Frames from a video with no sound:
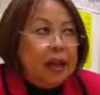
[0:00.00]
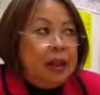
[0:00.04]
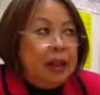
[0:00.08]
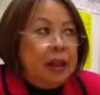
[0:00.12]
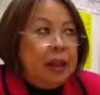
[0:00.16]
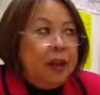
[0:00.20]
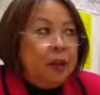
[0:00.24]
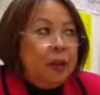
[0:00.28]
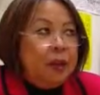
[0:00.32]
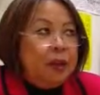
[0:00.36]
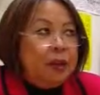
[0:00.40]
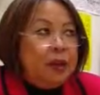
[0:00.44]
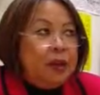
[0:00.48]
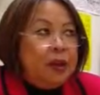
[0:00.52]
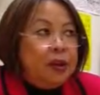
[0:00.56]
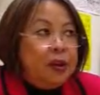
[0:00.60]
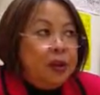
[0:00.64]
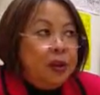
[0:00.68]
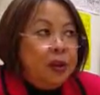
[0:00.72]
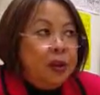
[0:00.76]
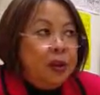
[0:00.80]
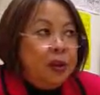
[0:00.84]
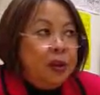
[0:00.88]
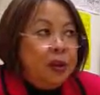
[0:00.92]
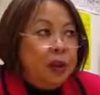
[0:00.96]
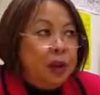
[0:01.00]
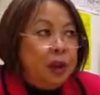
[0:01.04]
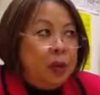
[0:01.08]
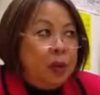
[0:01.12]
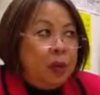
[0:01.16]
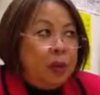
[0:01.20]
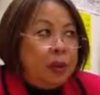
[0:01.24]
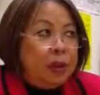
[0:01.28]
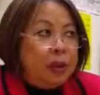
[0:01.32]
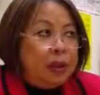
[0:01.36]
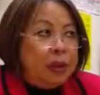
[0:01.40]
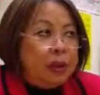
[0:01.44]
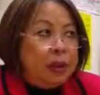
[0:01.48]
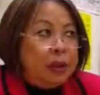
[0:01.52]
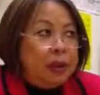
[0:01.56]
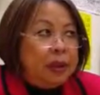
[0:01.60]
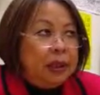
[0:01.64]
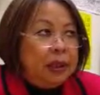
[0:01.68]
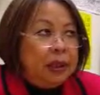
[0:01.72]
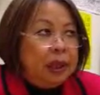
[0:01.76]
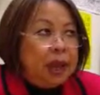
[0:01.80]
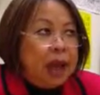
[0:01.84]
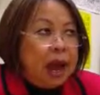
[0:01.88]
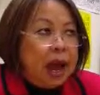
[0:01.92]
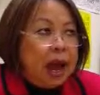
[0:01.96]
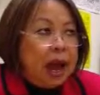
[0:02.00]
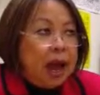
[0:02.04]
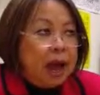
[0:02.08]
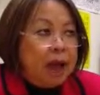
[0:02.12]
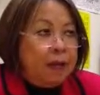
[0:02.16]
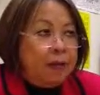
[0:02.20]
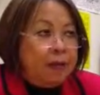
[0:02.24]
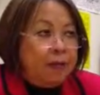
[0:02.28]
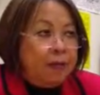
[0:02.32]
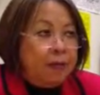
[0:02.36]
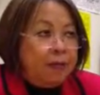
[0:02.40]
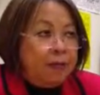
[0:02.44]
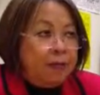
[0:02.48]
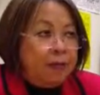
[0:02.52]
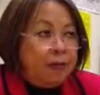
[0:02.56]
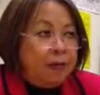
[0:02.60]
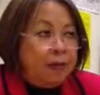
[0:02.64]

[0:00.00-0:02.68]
There was a girl that was half